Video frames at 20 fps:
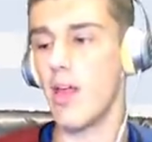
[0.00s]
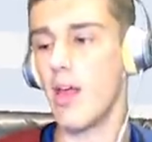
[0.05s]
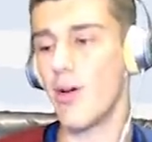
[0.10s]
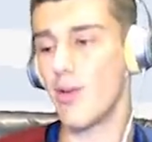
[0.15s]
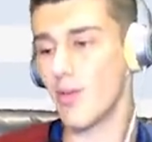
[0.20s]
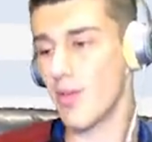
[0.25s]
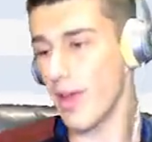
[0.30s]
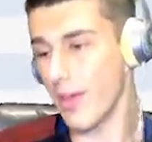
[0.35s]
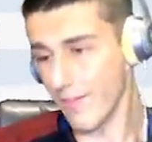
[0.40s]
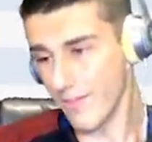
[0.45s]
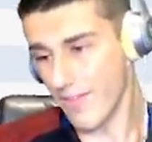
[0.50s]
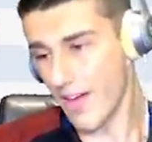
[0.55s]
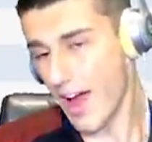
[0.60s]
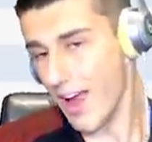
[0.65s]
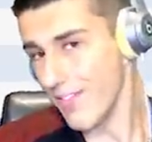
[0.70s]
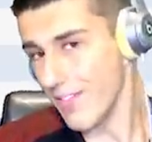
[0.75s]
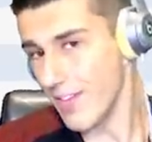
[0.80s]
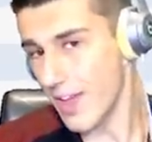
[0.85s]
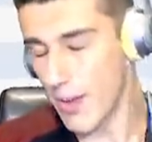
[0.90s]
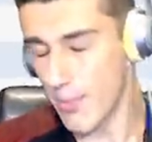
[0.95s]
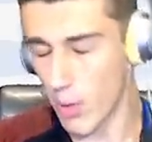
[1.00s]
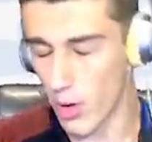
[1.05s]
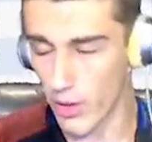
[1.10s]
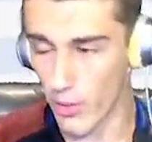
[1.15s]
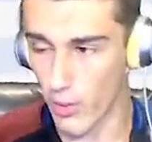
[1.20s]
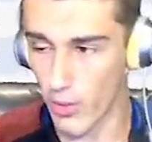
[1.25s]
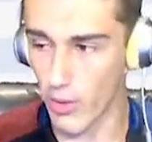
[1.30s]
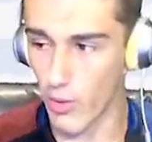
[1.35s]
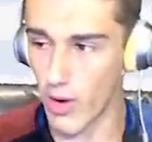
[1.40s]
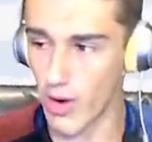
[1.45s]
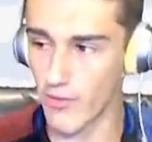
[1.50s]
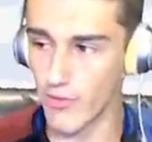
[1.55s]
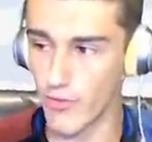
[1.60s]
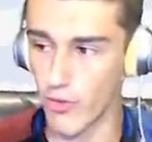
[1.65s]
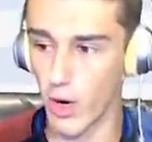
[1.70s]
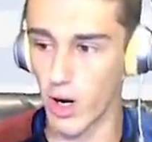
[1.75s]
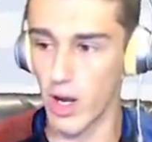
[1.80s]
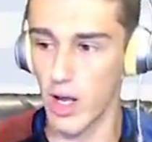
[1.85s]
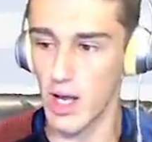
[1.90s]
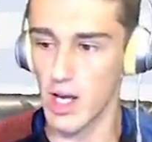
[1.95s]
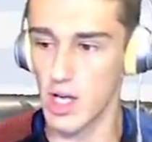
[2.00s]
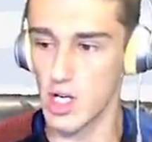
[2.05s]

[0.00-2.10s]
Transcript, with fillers: That was like 5K more than what he went for.